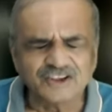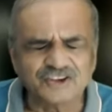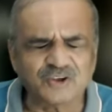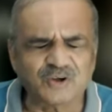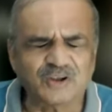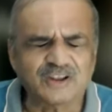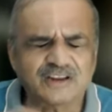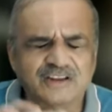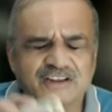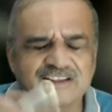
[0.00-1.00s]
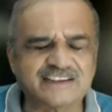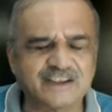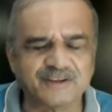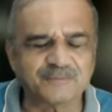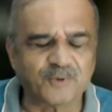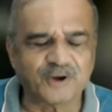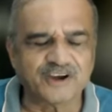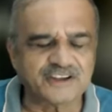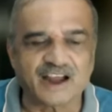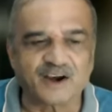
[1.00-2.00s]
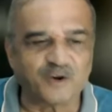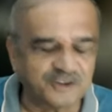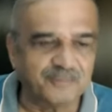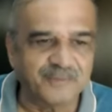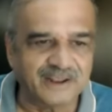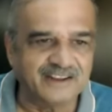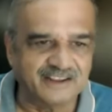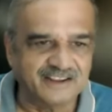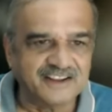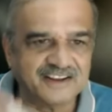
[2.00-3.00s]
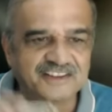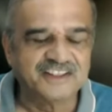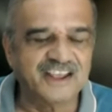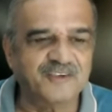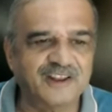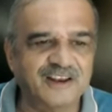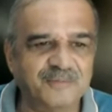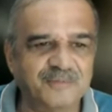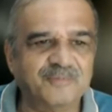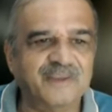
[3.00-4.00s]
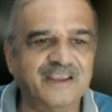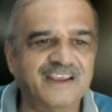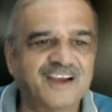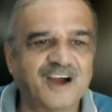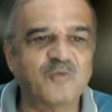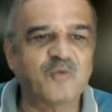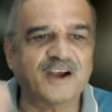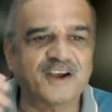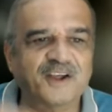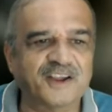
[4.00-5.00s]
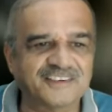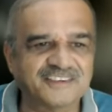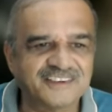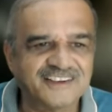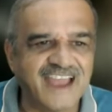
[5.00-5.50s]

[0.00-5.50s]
So these 7 points around the belly, they will be wonders.